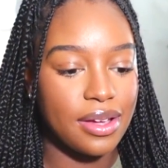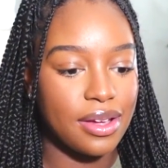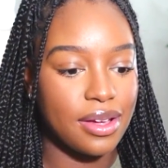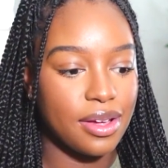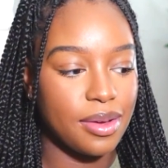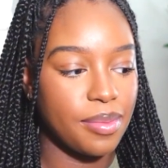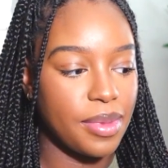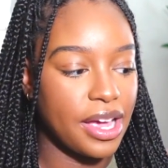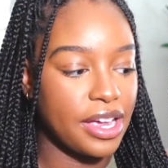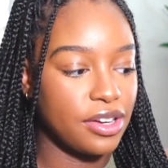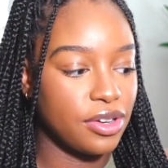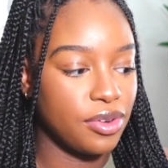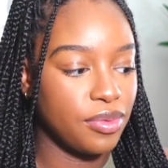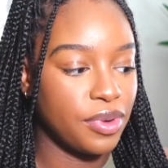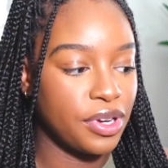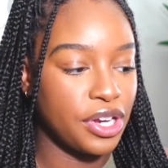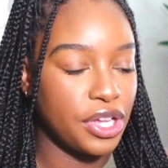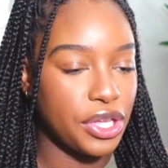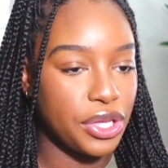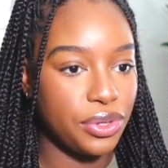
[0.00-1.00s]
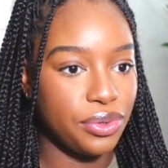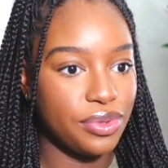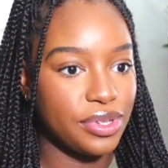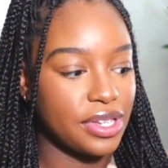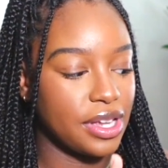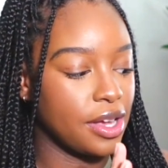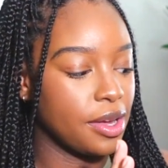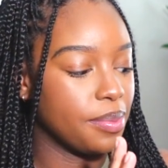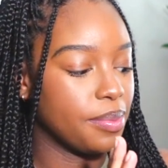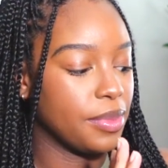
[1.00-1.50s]
I don't want to
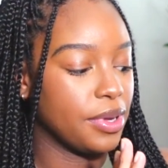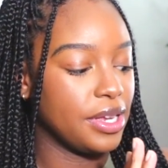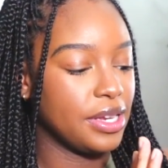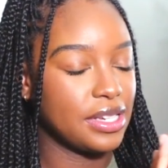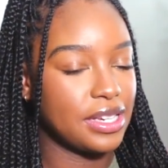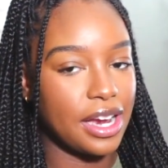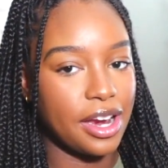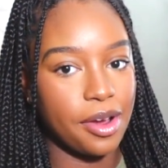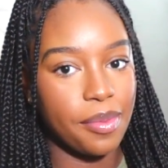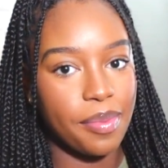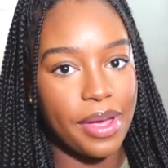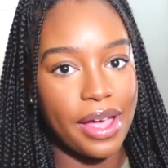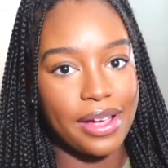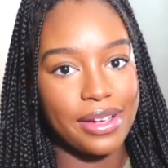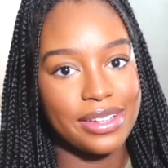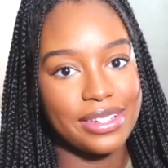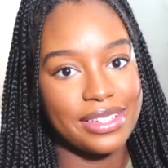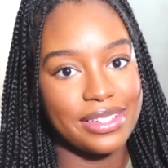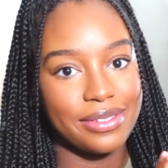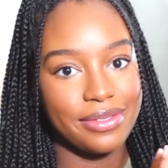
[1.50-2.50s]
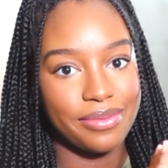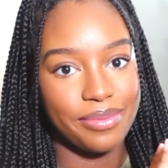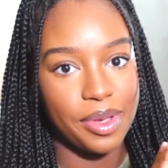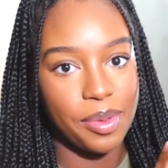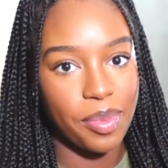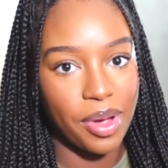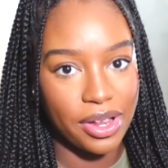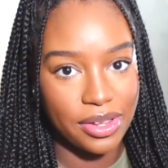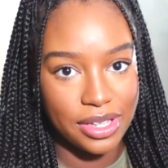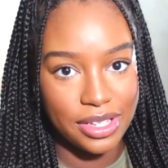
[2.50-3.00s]
use up an entire pack because we
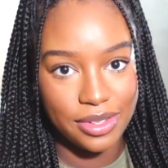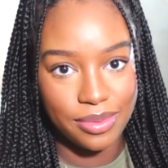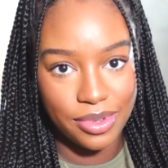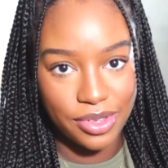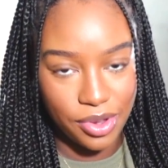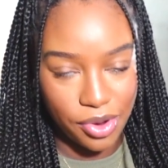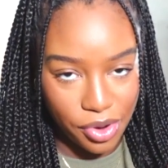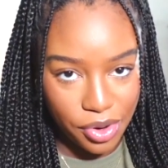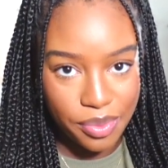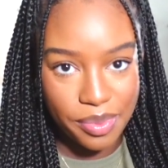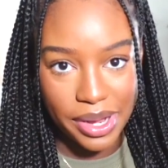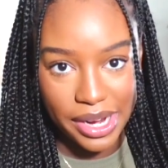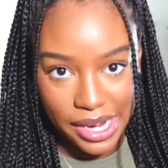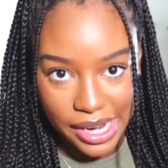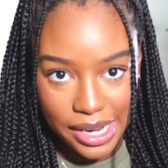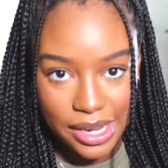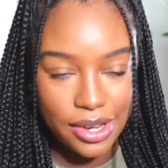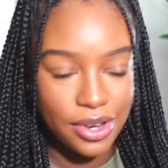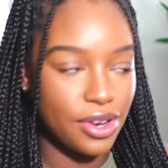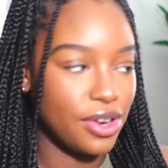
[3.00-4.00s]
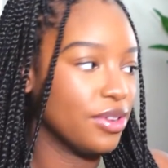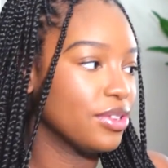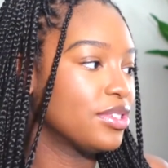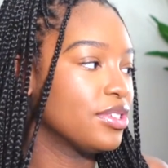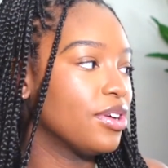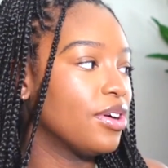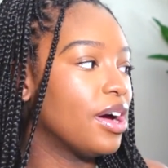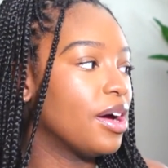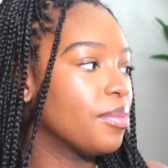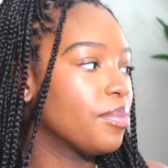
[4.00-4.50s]
bought these with our own money, you know,
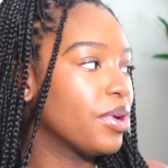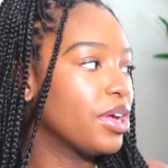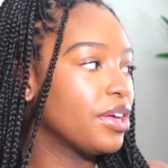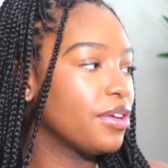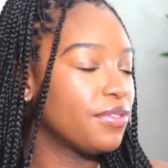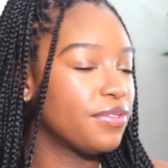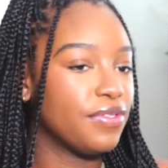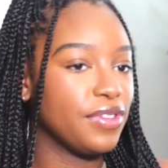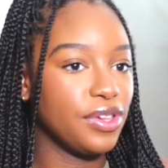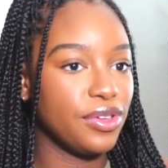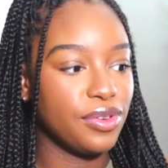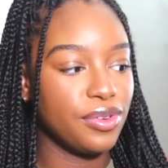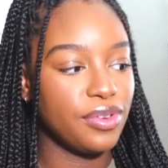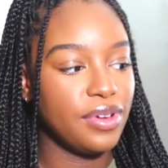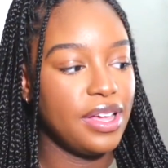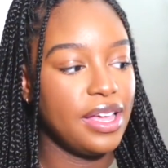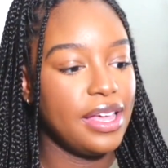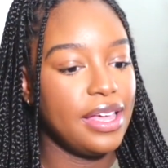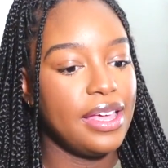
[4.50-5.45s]
so I'll bring a few